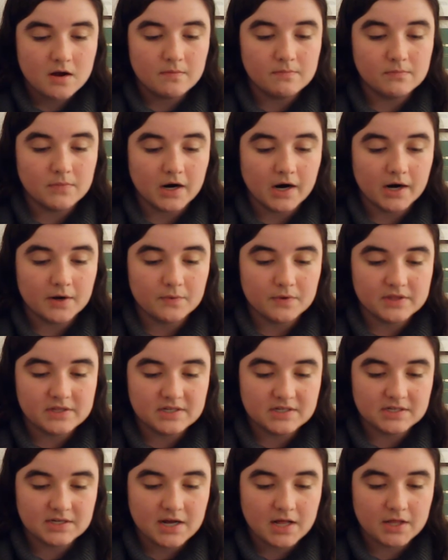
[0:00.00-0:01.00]
marred with
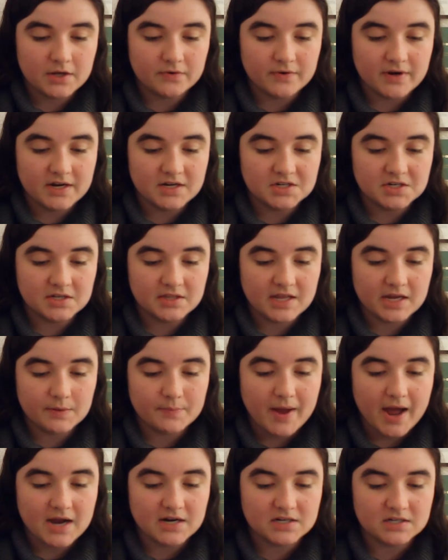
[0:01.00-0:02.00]
discoloration like
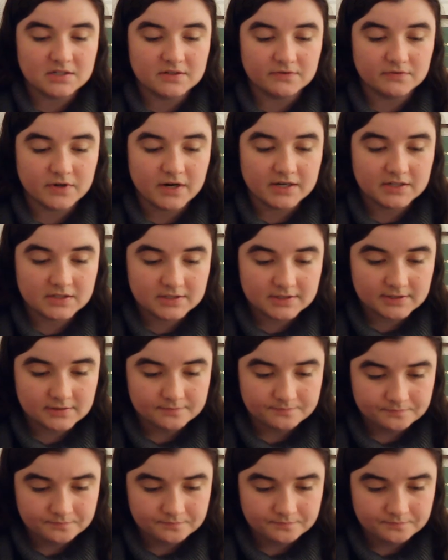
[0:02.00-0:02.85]
patches of rust.